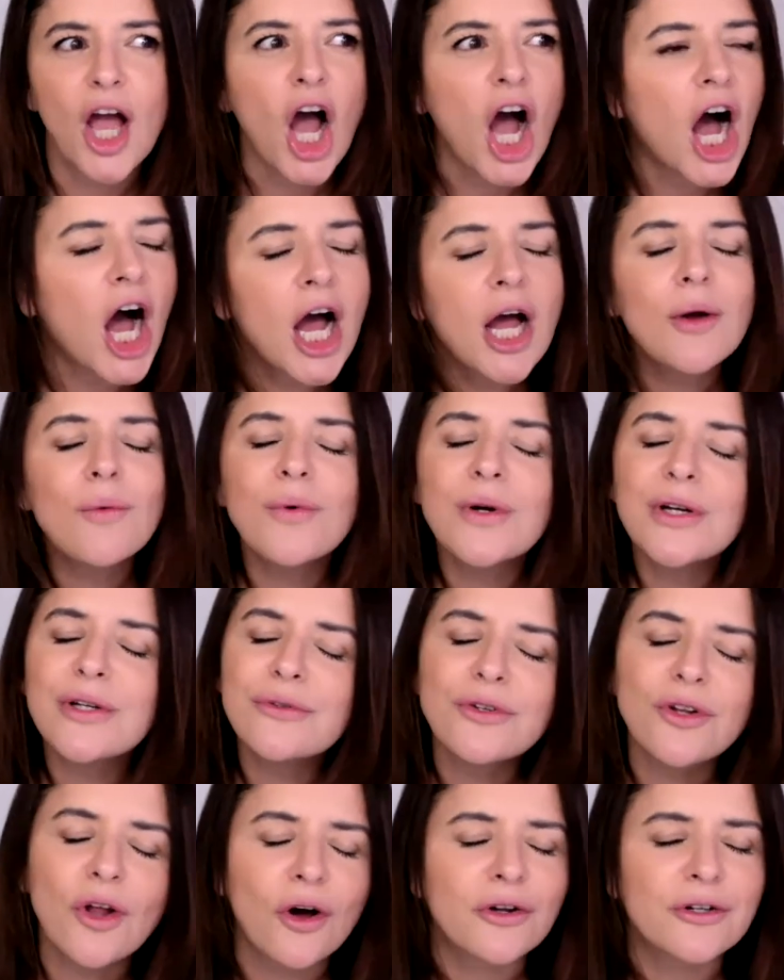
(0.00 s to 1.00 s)
I will
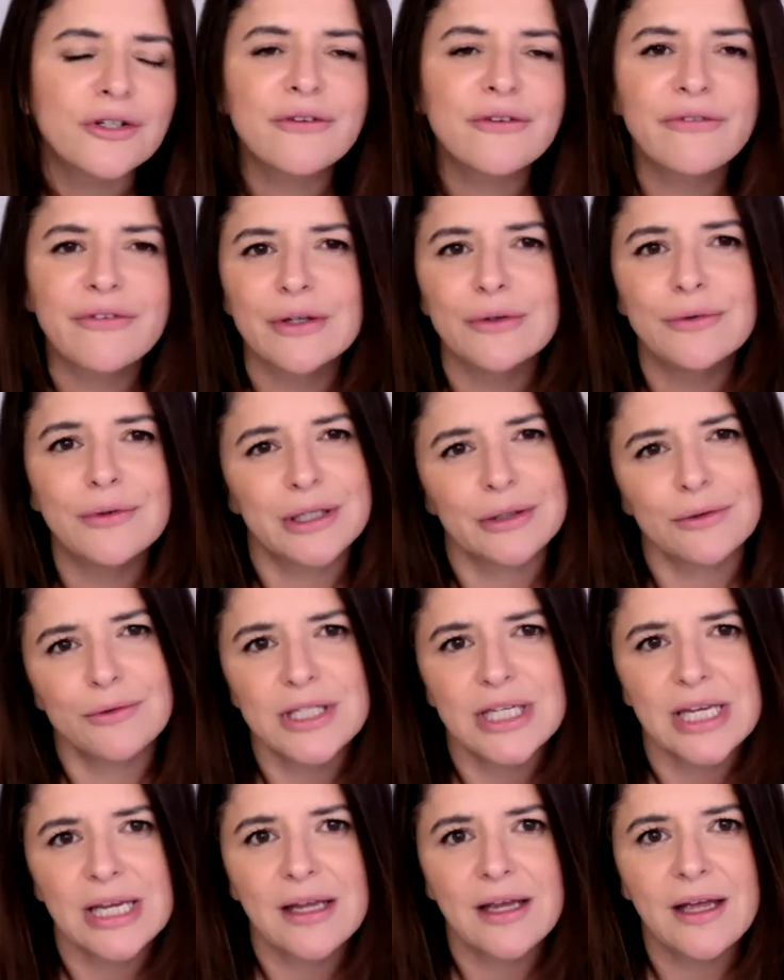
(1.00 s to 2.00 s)
not feel
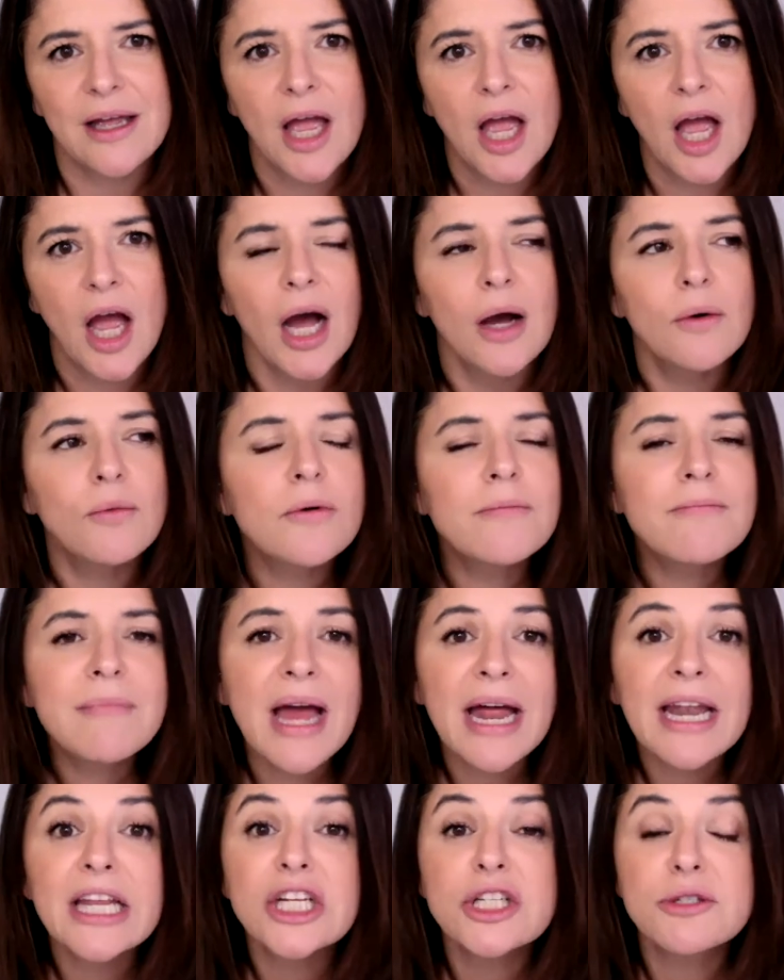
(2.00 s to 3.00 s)
guilty. I will
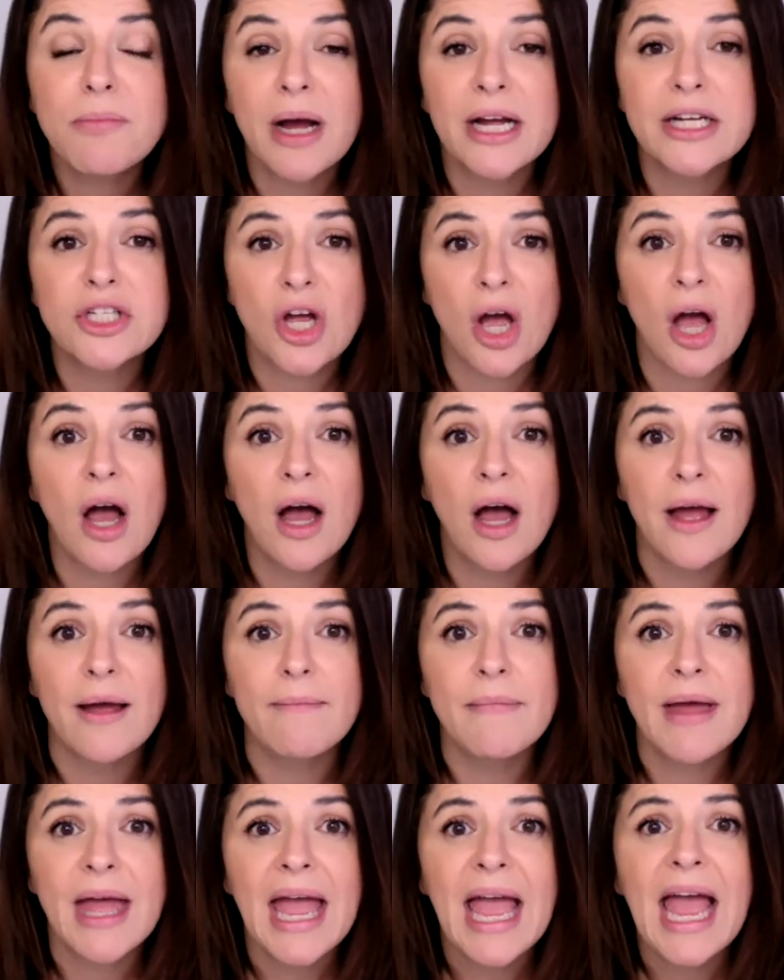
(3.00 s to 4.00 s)
manage my
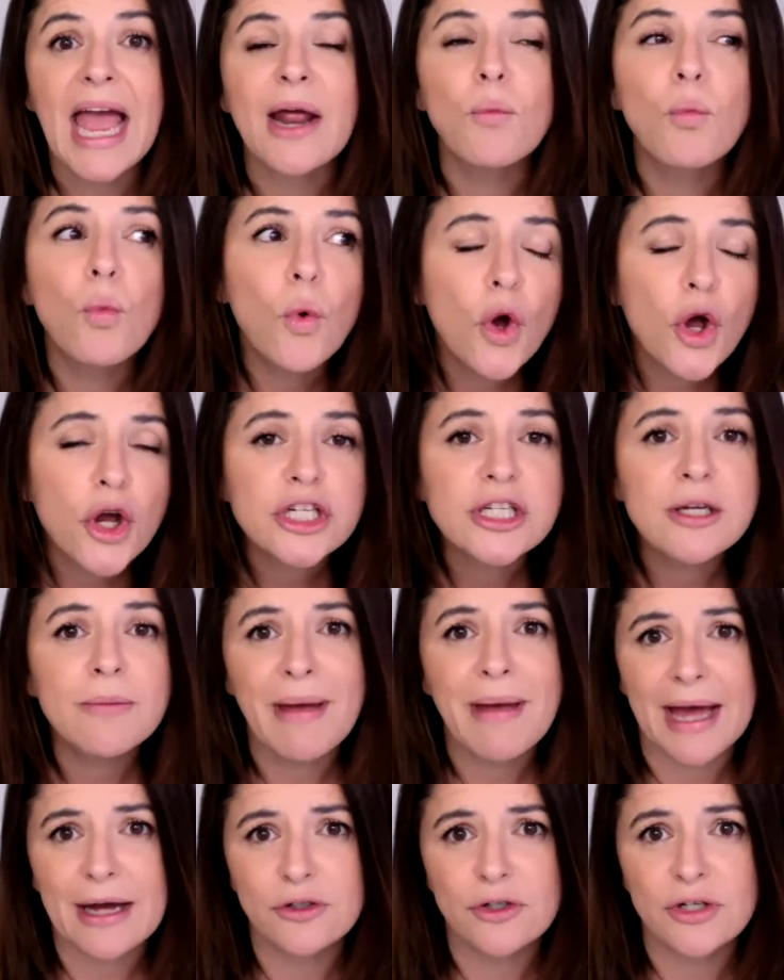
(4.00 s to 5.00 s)
time and work to
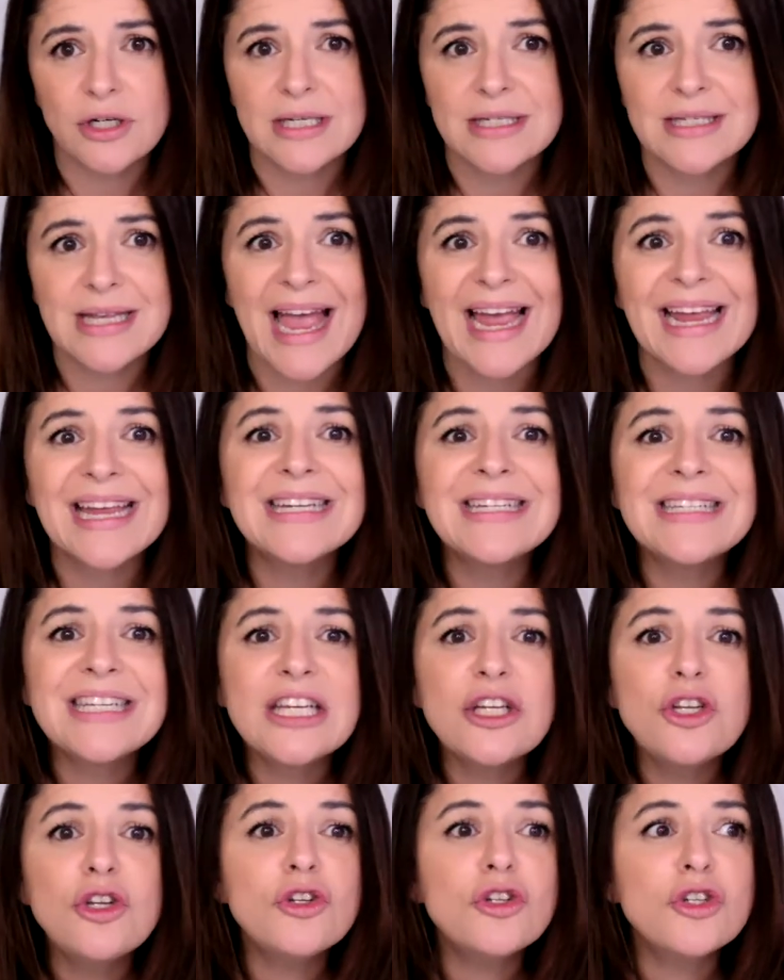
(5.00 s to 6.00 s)
boundaries and
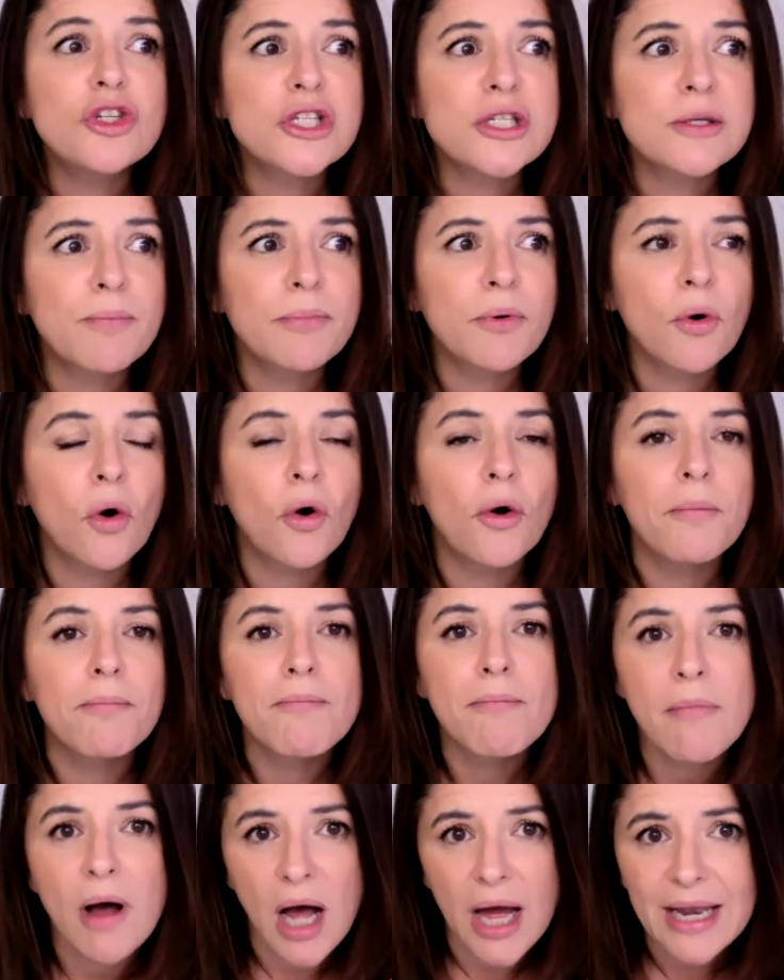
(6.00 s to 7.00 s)
continue to support
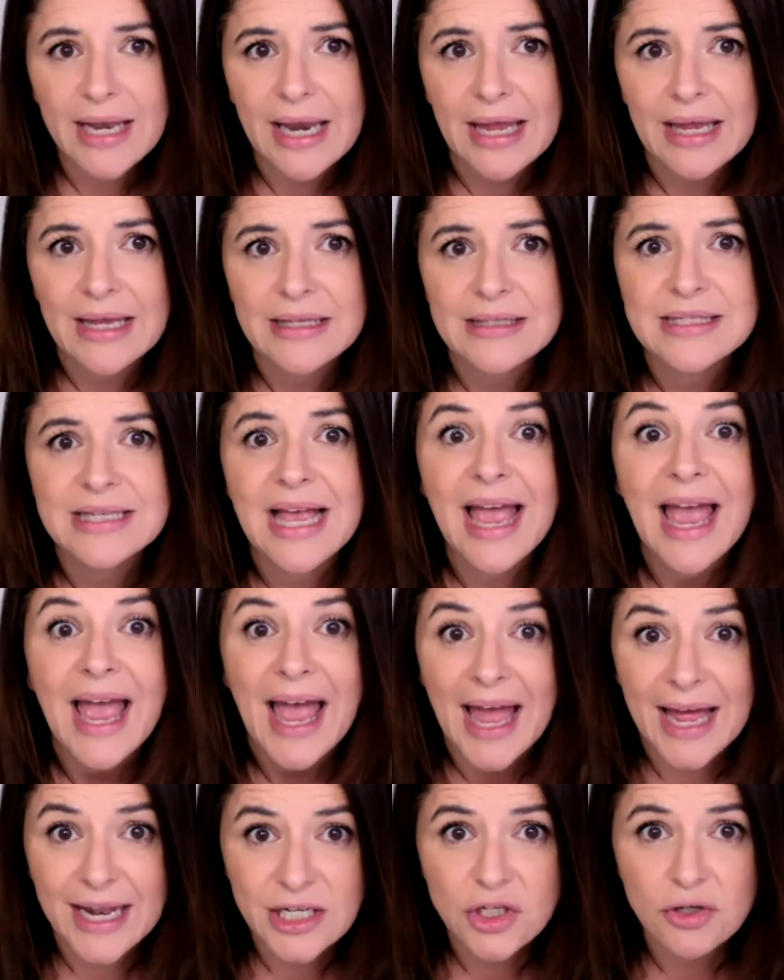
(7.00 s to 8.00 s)
my needs
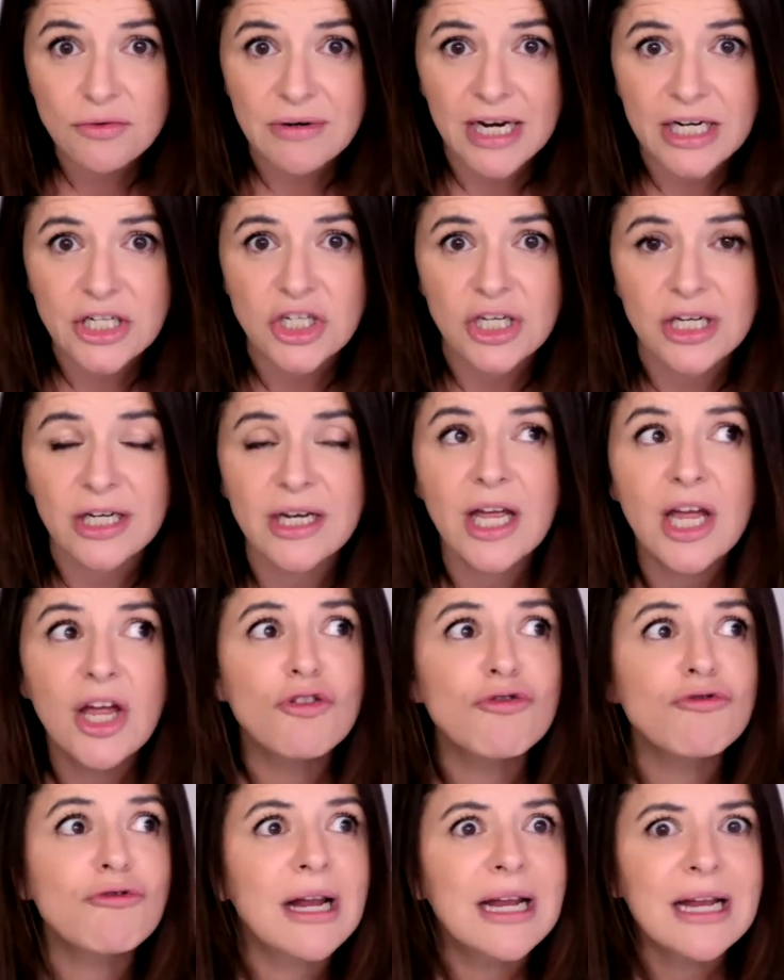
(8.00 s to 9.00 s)
and direction
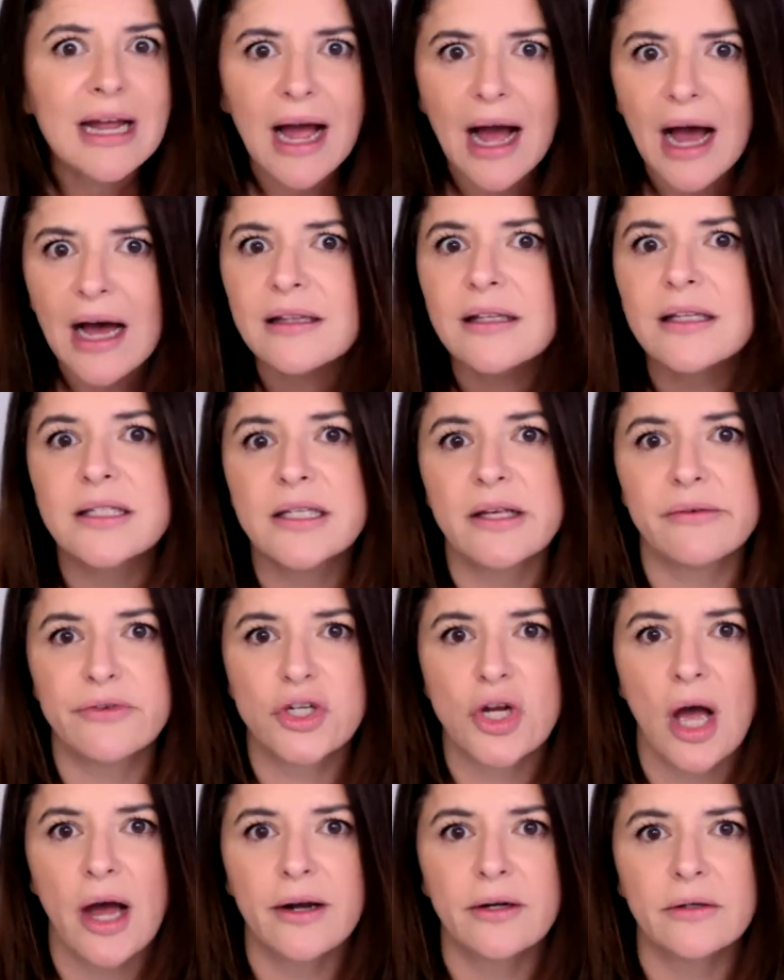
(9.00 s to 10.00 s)
regardless of
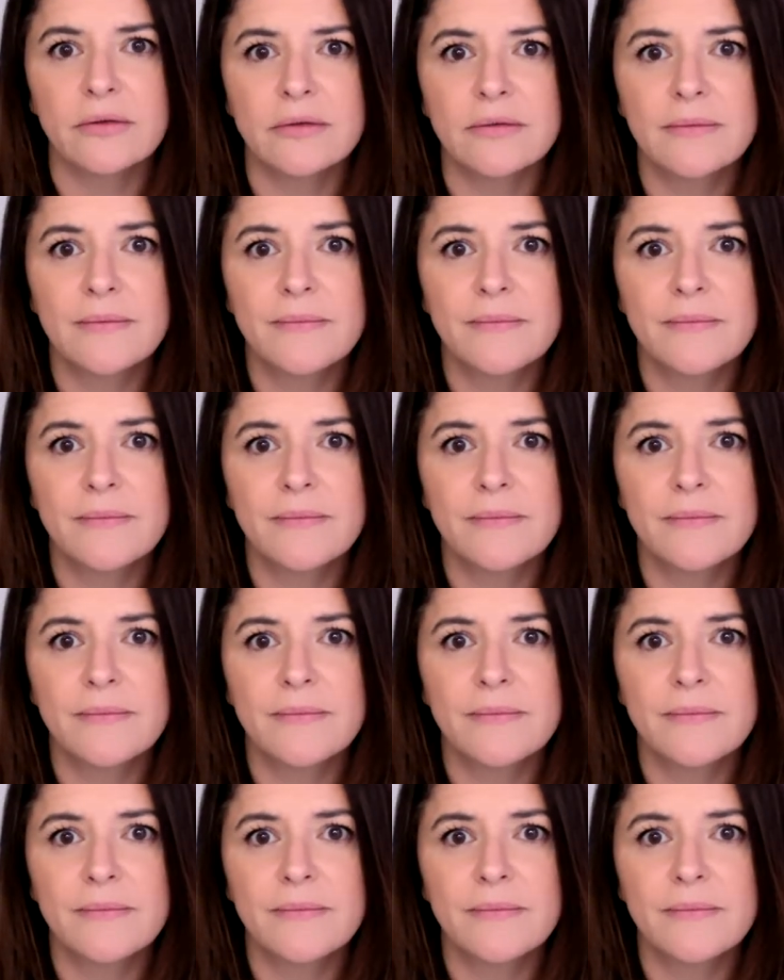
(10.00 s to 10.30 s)
title.